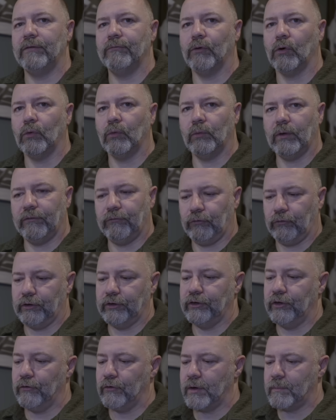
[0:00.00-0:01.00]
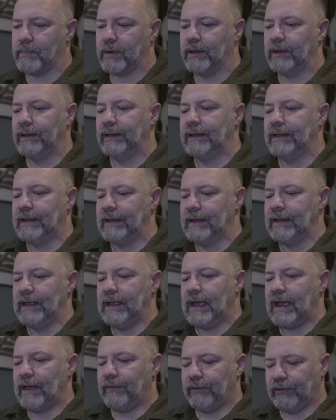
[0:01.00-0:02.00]
volt if you're in Europe,
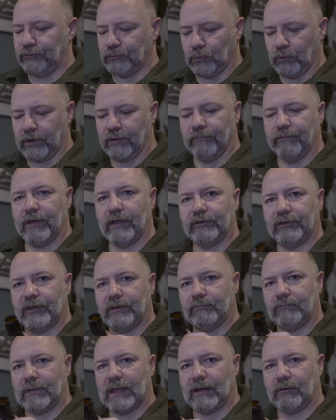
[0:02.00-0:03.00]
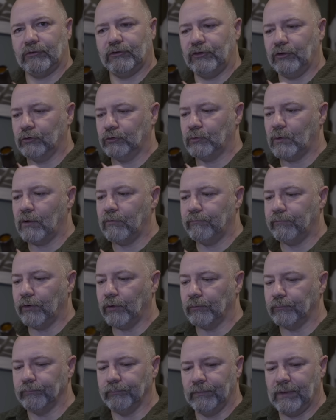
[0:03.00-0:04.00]
and this will convert it out to your 12
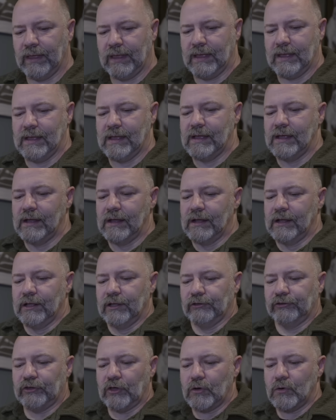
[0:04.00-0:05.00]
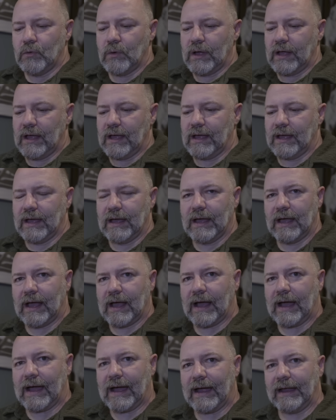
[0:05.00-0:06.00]
volt. So
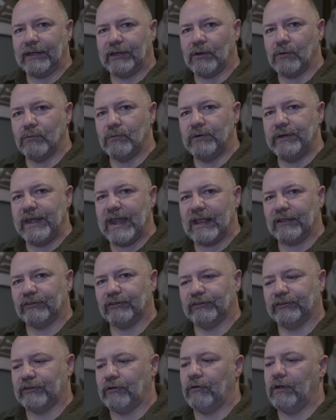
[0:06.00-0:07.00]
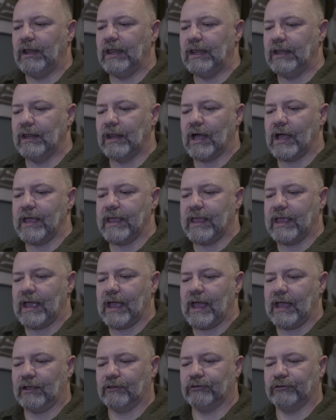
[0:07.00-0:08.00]
I don't necessarily like
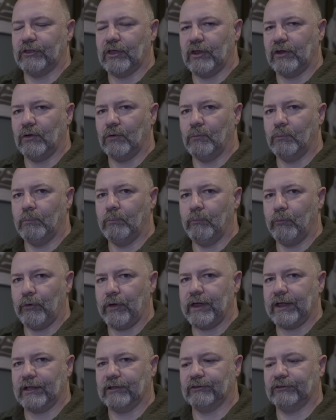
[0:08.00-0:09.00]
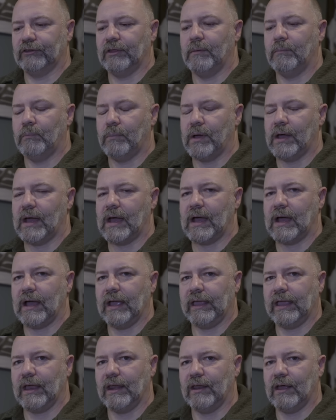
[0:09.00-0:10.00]
external bricks, but I
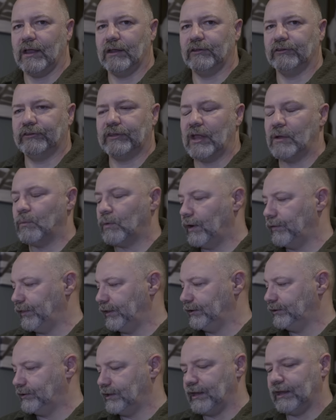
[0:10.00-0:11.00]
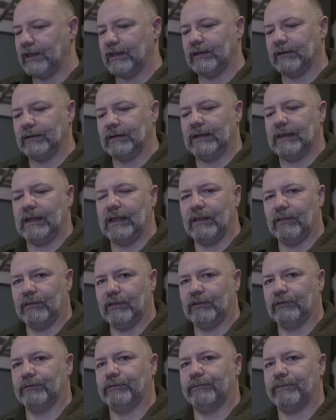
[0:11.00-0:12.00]
kind of understand why they did it in
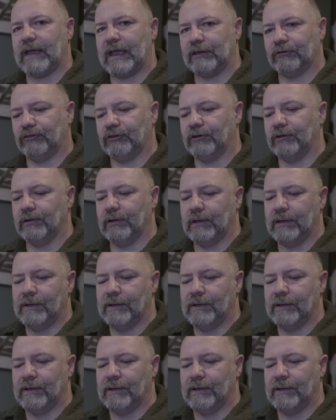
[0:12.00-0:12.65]
this fashion.